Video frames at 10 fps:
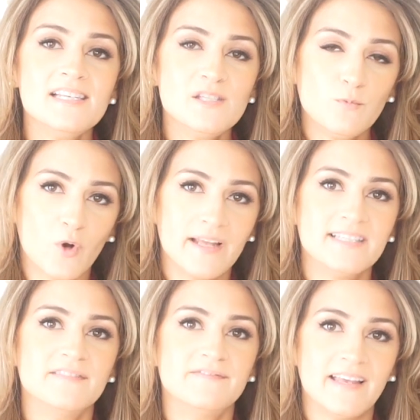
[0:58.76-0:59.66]
is the one
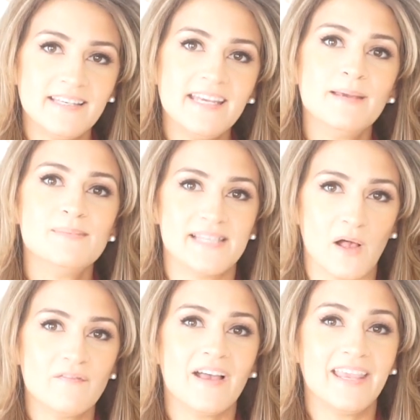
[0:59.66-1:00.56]
defending
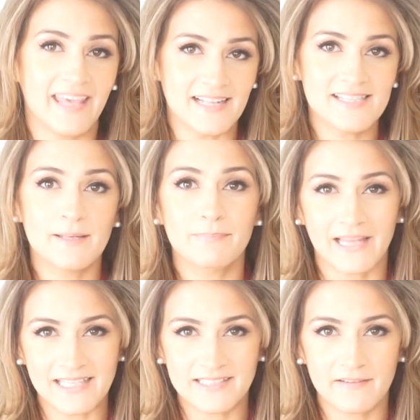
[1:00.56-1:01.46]
himself against the
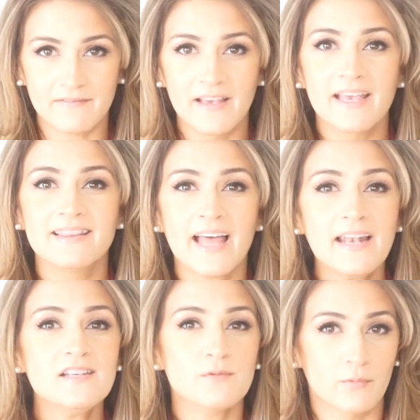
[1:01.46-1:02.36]
plaintiff.
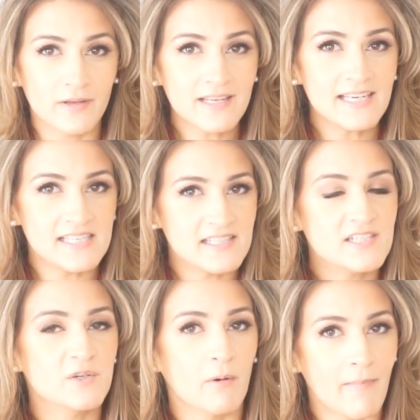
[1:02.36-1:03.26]
That is really easy
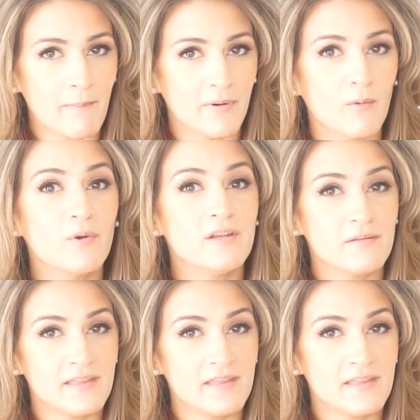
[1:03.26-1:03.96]
to remember when you